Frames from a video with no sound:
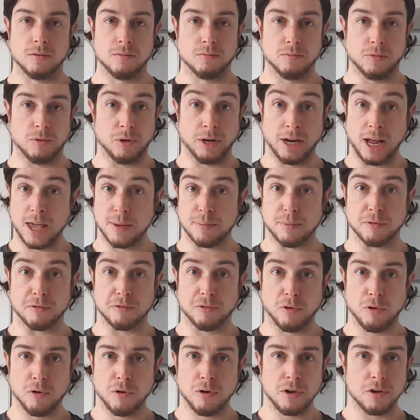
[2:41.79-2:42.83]
The night
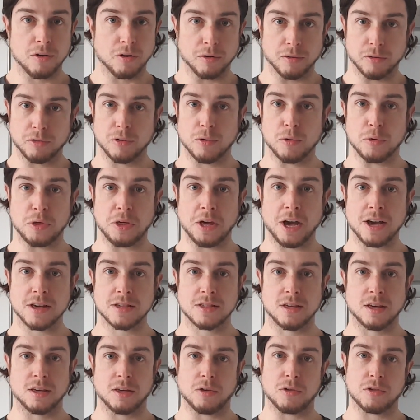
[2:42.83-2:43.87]
before, you're
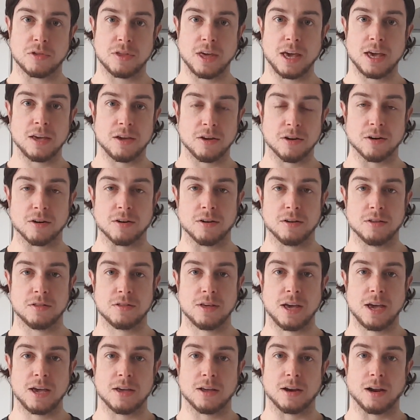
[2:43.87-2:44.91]
enthusiastic, you set your
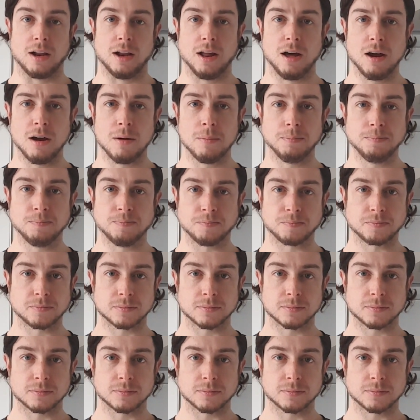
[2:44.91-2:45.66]
alarm